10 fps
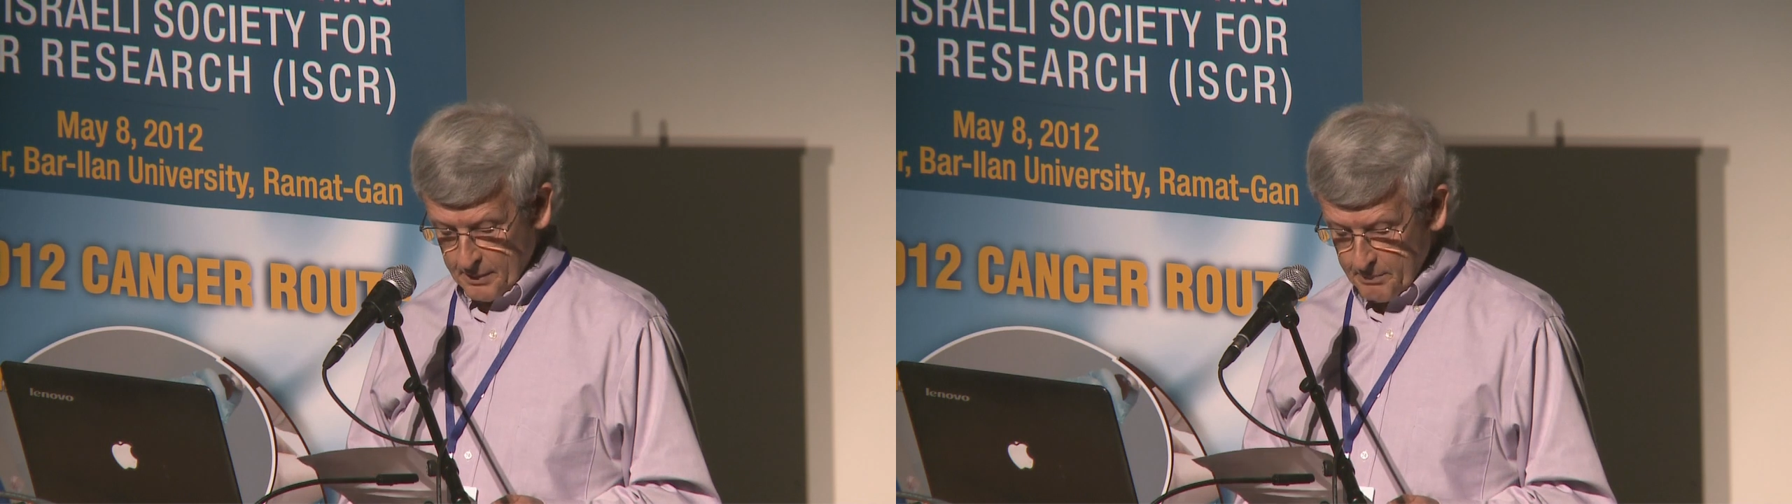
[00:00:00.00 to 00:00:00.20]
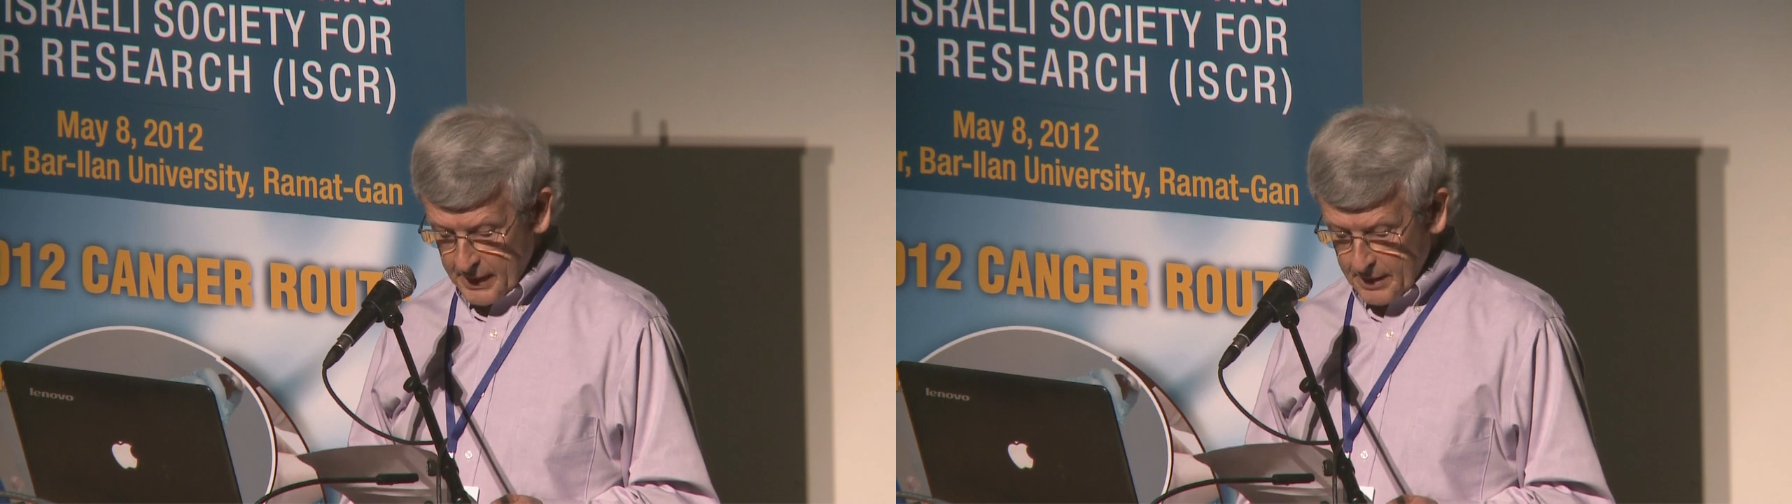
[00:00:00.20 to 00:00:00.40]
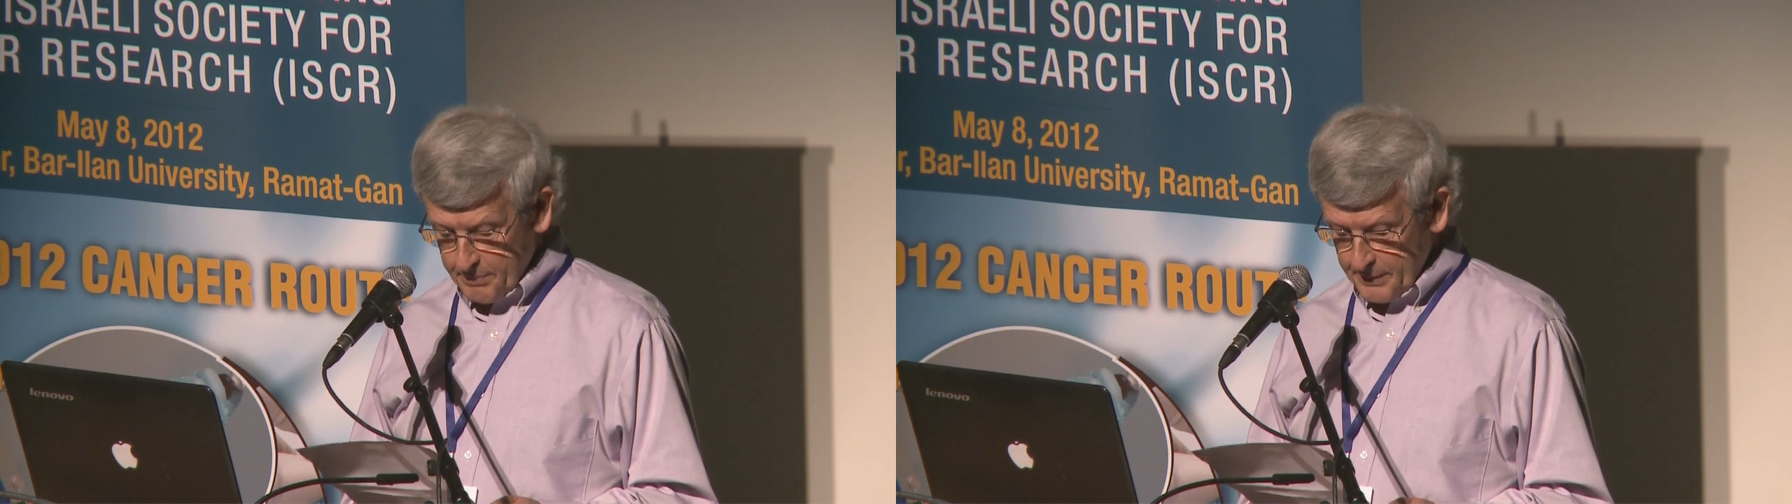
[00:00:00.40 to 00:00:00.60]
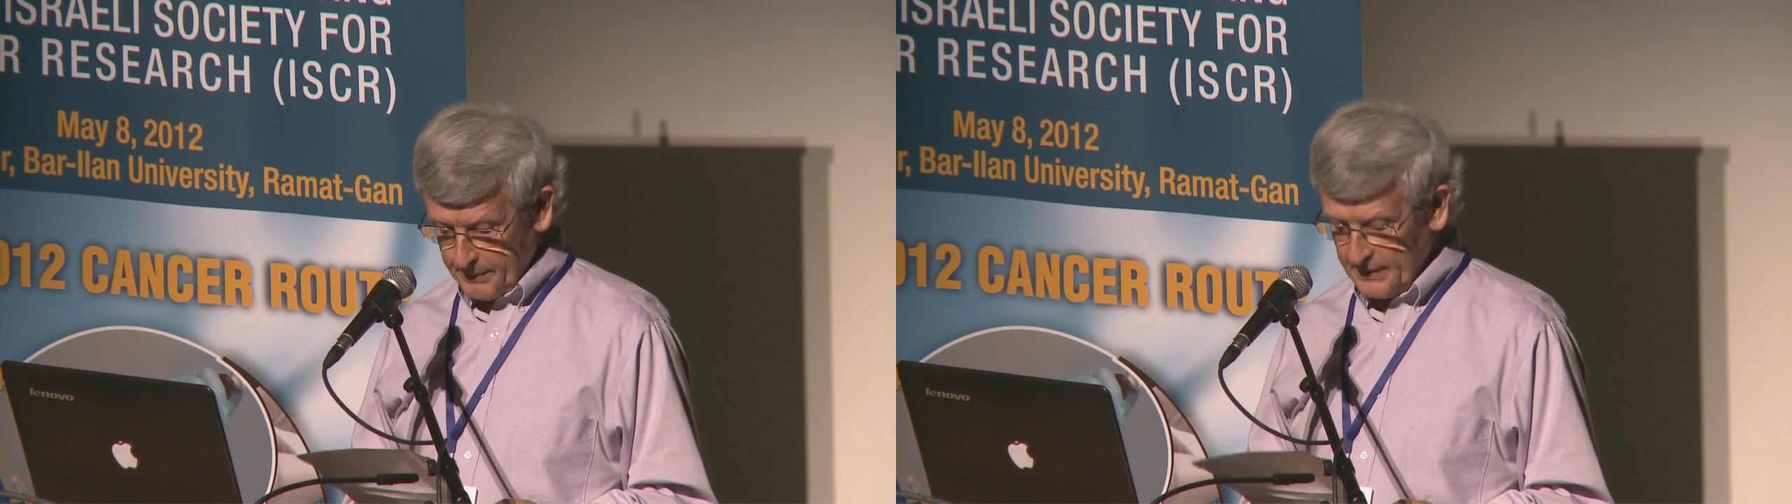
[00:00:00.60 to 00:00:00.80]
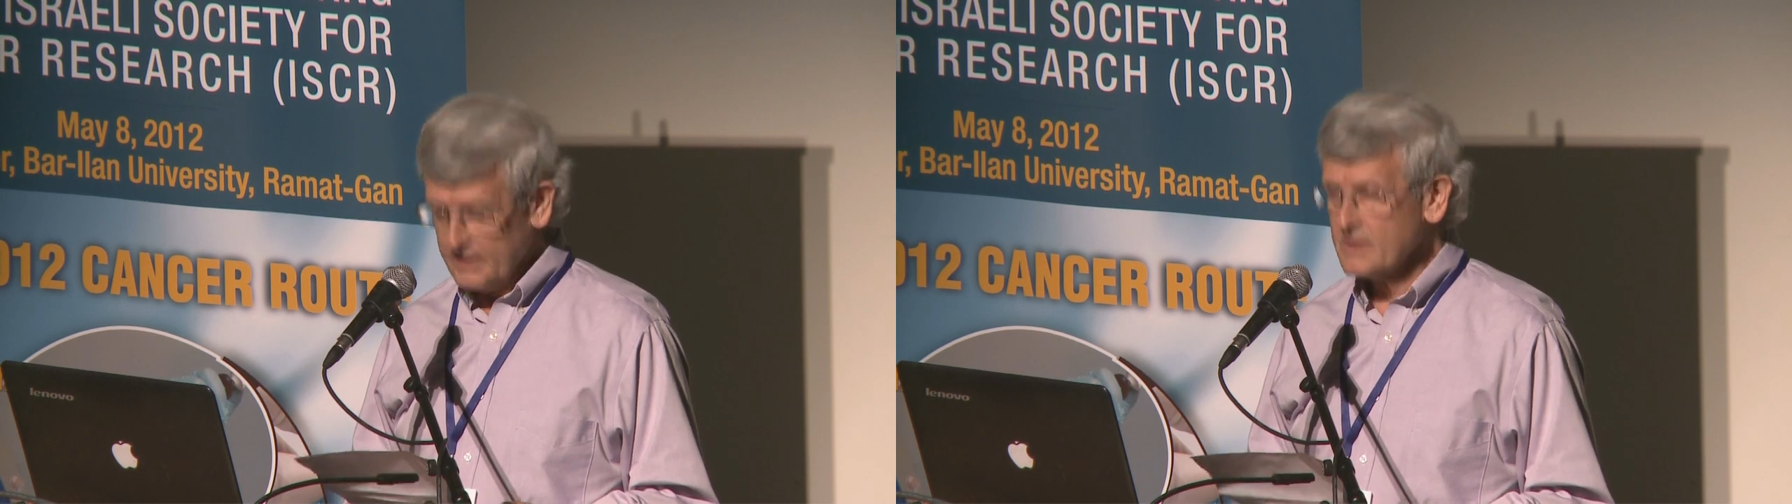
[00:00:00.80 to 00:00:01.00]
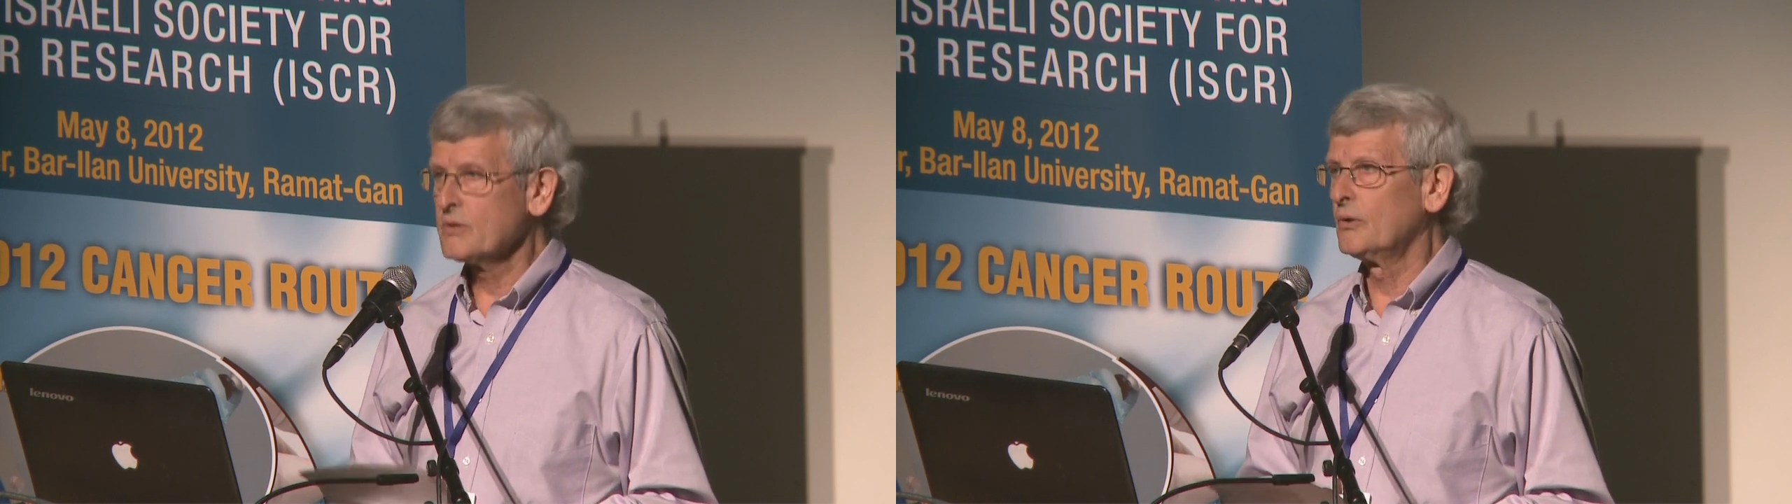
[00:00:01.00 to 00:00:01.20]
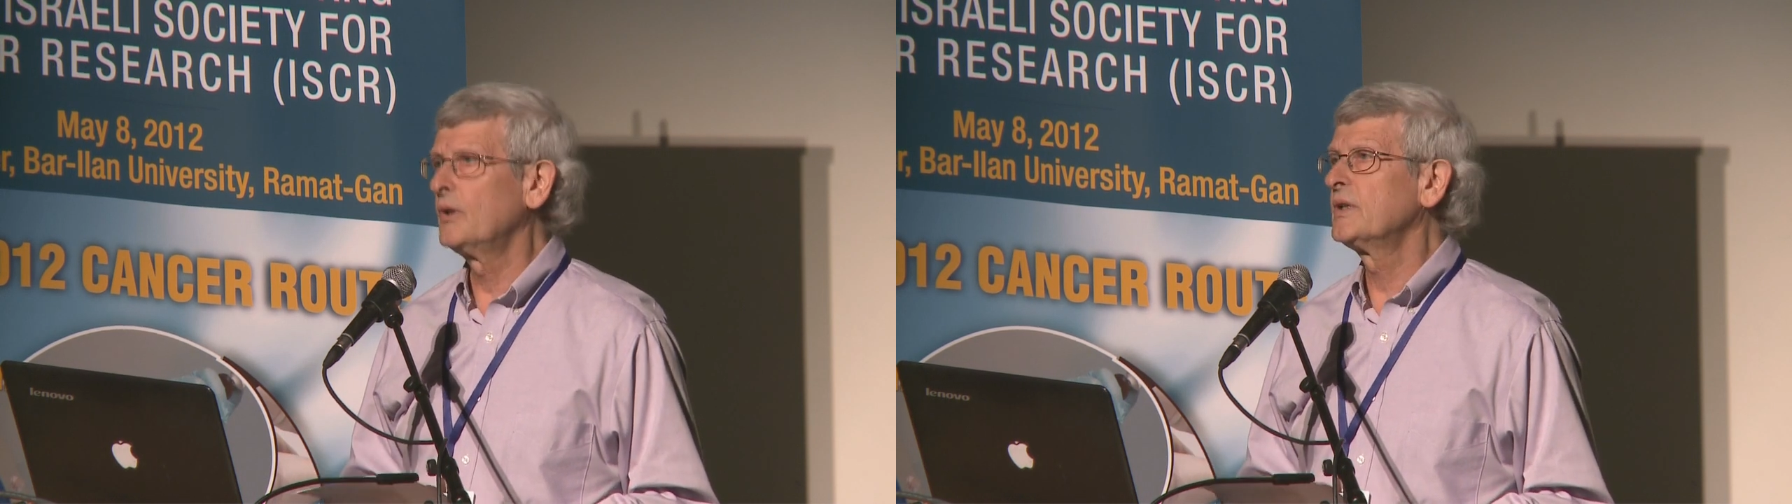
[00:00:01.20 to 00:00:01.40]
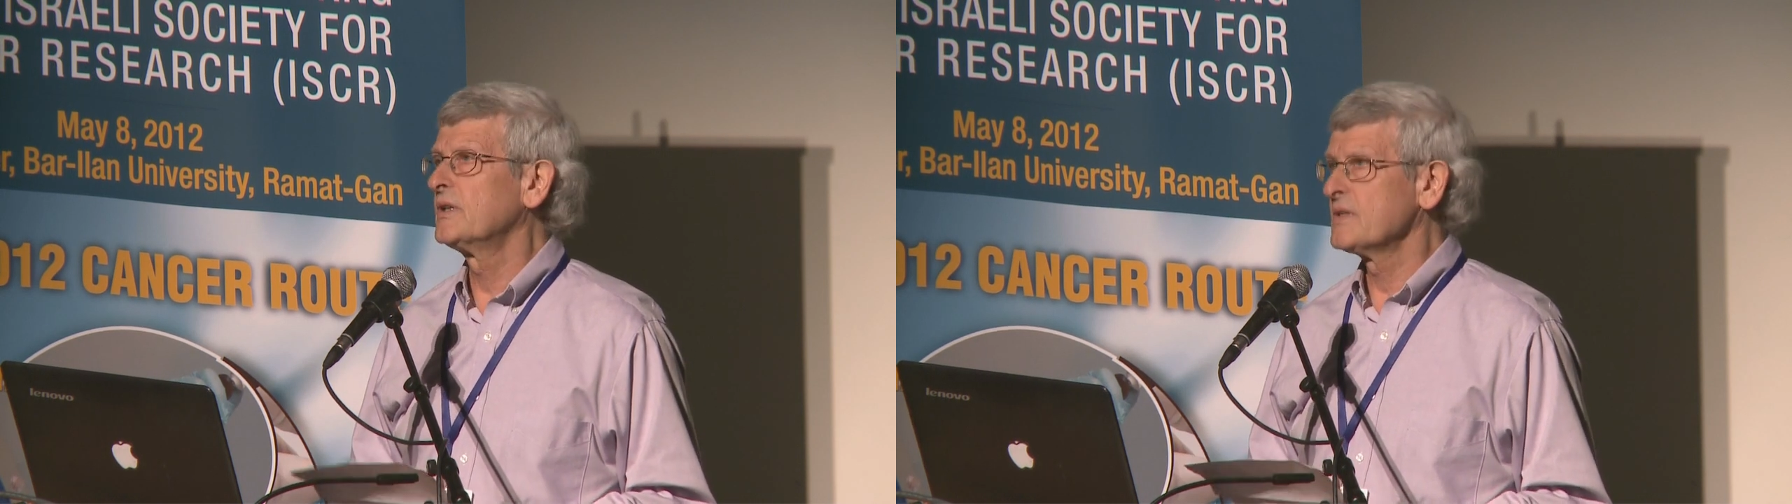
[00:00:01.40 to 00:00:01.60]
Many people in this
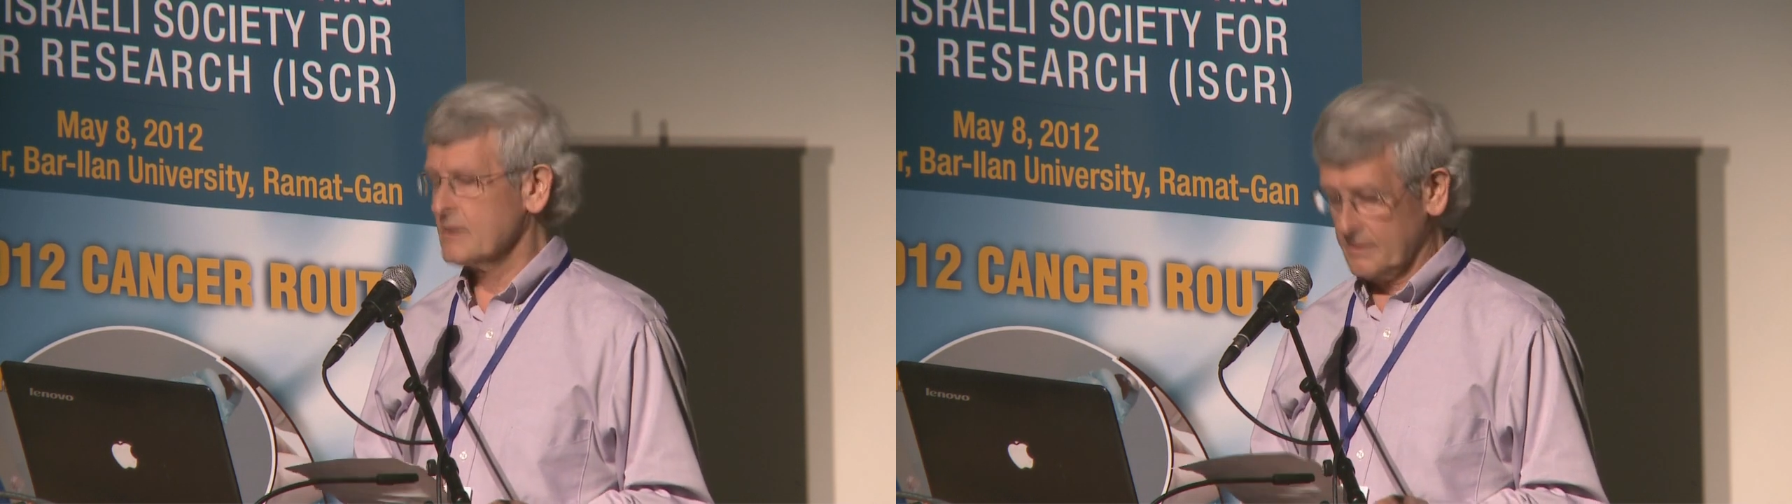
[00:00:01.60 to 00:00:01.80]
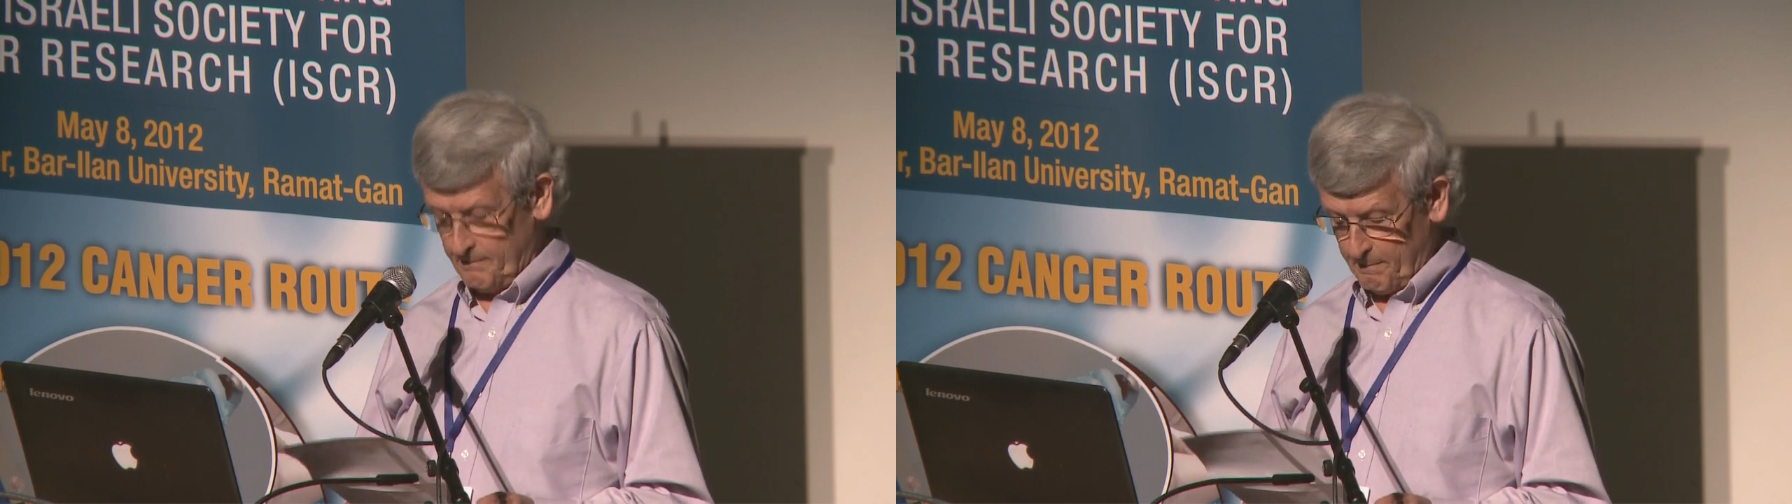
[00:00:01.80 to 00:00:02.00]
audience